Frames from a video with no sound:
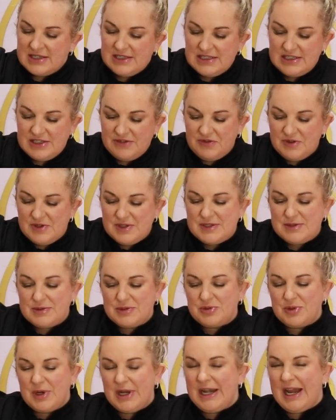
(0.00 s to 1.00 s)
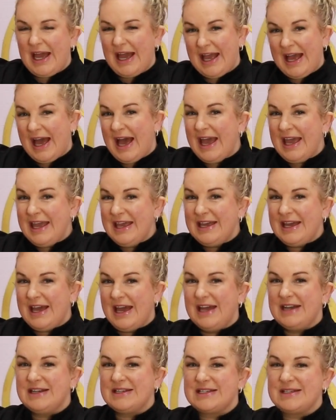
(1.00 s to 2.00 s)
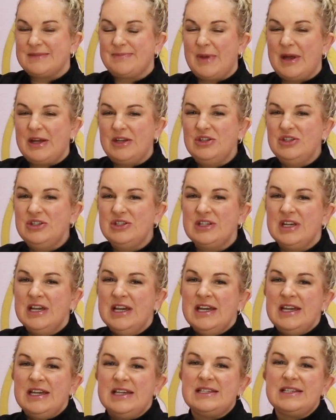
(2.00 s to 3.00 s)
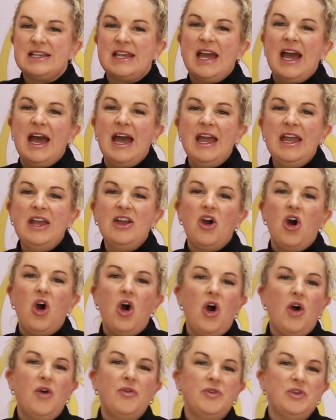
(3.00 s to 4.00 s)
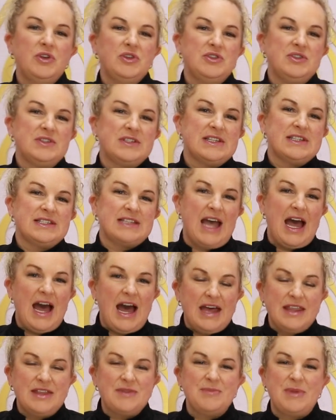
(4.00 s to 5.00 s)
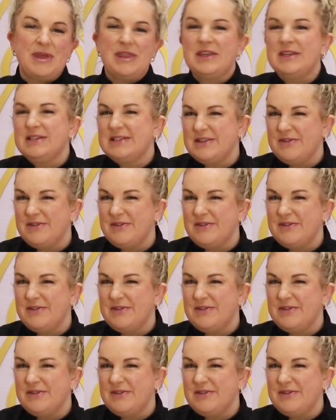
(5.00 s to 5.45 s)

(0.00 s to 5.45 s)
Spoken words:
the difference between a cake and a sponge is a cake often uses other methods